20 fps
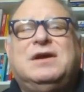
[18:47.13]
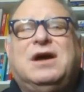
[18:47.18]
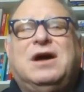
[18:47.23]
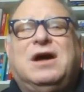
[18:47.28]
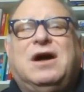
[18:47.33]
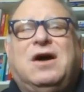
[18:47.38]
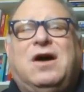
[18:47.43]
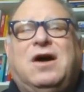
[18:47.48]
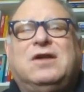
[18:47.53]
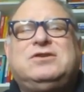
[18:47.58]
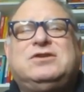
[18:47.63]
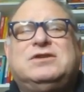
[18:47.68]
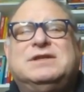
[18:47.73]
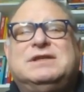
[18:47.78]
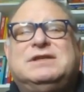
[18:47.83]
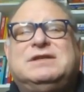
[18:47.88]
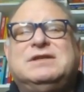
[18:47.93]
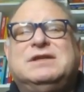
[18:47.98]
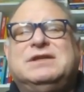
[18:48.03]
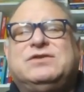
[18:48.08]

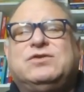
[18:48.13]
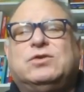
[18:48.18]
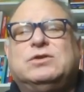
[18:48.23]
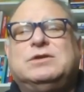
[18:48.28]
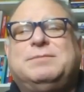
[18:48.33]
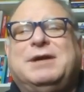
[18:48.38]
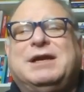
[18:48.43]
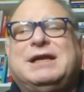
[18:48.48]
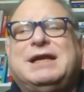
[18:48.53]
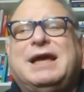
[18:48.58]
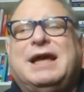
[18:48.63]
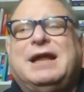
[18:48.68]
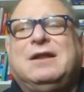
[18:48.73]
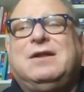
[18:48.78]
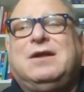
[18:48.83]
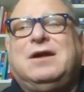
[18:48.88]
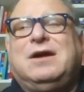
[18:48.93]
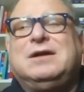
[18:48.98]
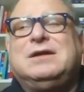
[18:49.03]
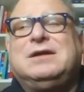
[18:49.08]
Alternate, it's ordered by
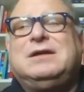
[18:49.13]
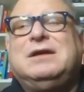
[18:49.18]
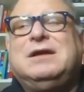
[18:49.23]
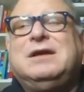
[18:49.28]
catalog